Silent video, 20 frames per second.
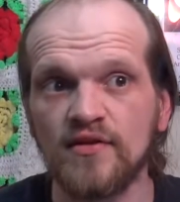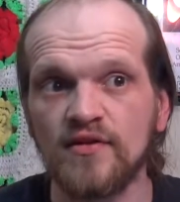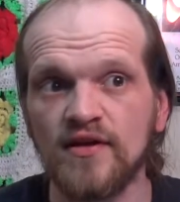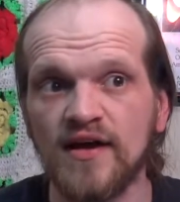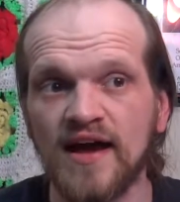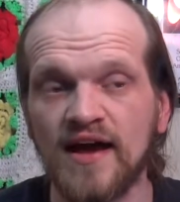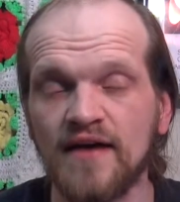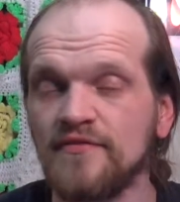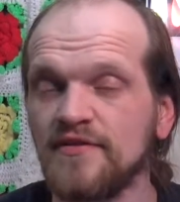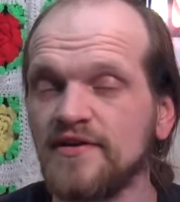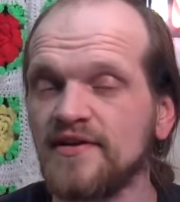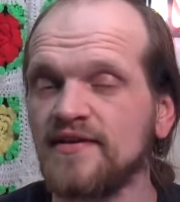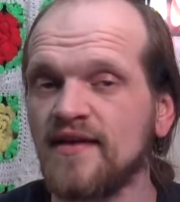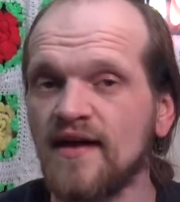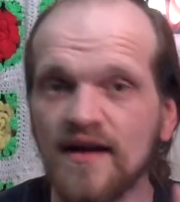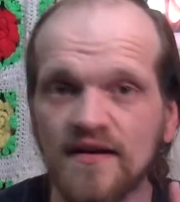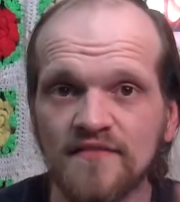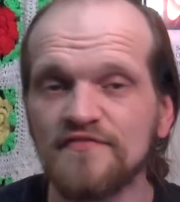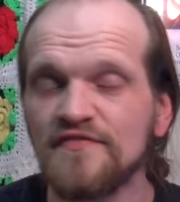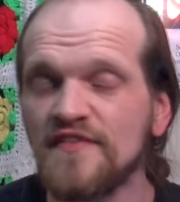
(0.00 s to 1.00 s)
having
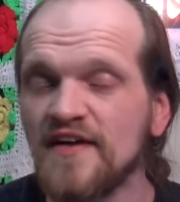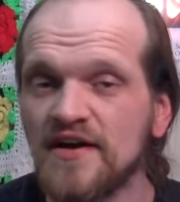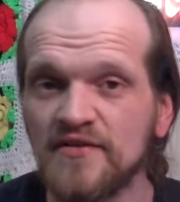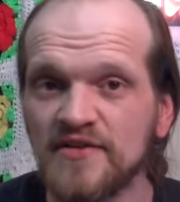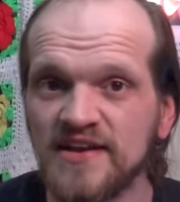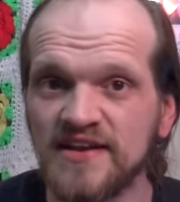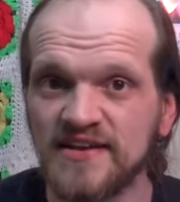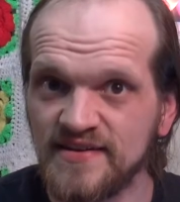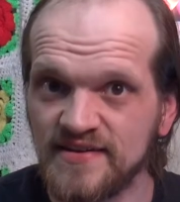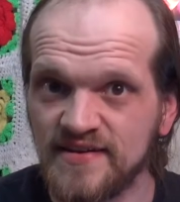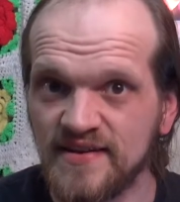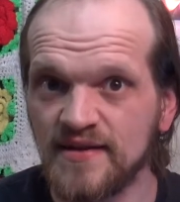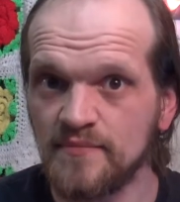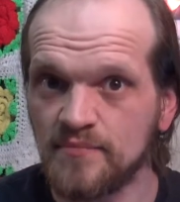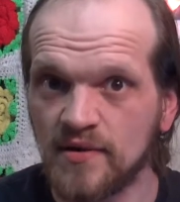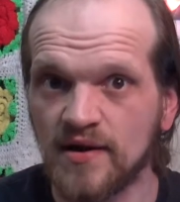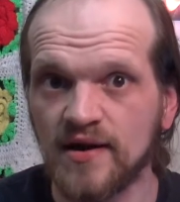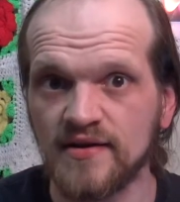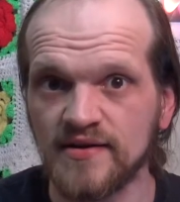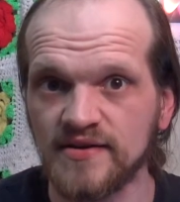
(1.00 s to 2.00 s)
not found any dead
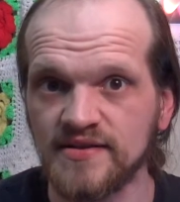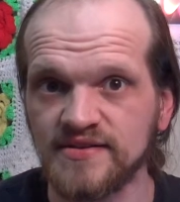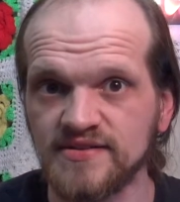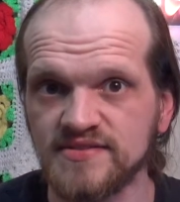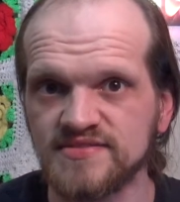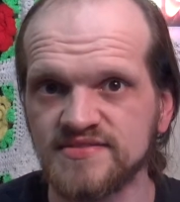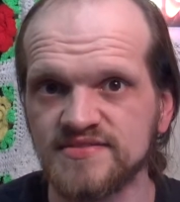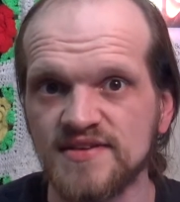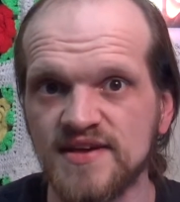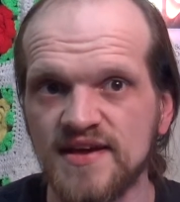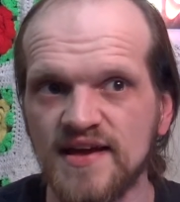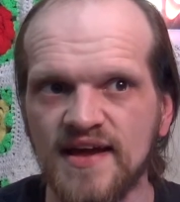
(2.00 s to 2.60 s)
bodies.